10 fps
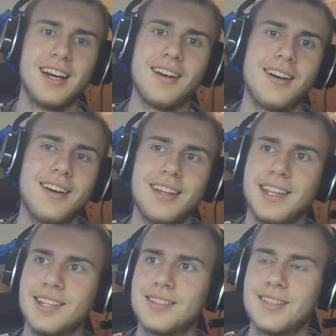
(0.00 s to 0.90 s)

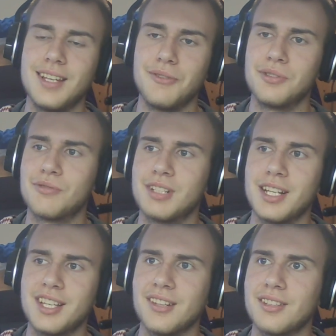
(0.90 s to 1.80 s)
It was
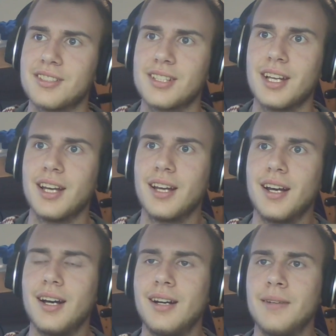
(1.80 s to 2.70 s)
ridiculous.
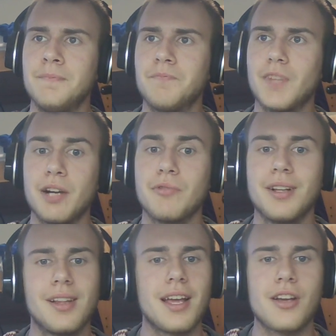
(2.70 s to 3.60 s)
I
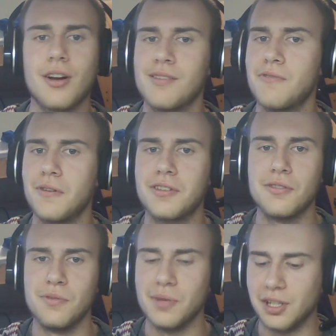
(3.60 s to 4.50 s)
really like Gardevoir
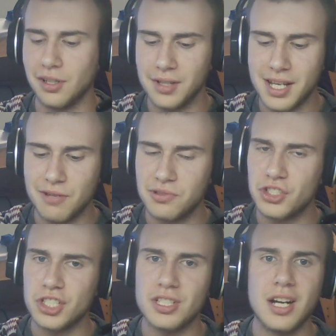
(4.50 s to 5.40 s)
too, but Glade was
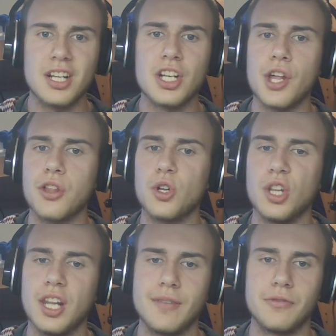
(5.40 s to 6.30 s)
just on another
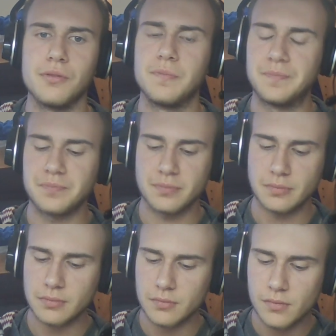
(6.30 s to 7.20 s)
level.
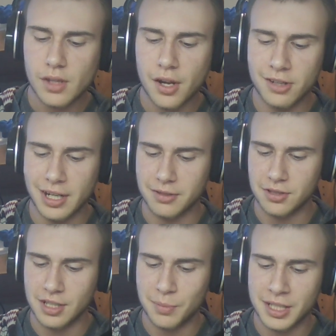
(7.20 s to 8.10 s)
Alright,
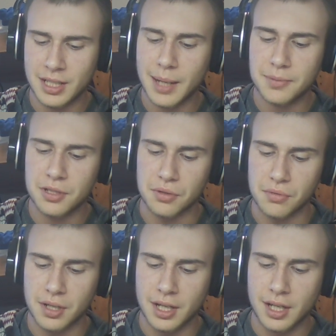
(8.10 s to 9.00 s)
so now my top
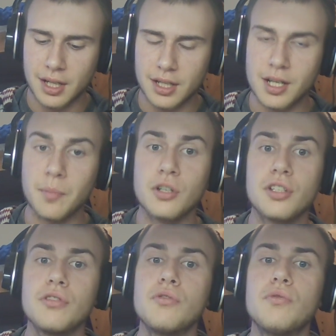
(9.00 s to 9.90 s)
2. Number
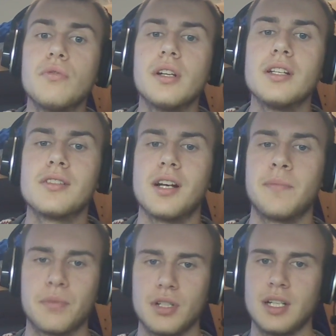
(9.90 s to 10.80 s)
2 is
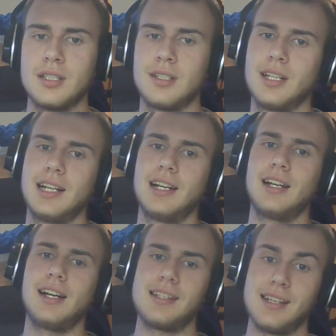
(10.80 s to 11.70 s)
Umbreon.
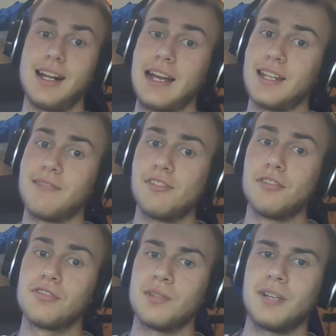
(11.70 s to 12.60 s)
I said I had an
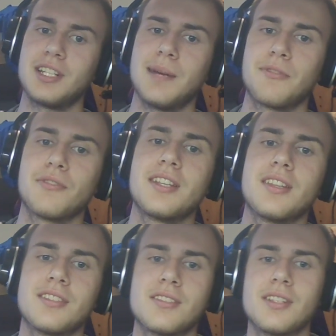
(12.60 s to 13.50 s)
evolution in my top 3.
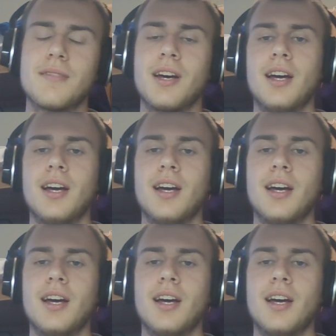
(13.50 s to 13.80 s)
This is it.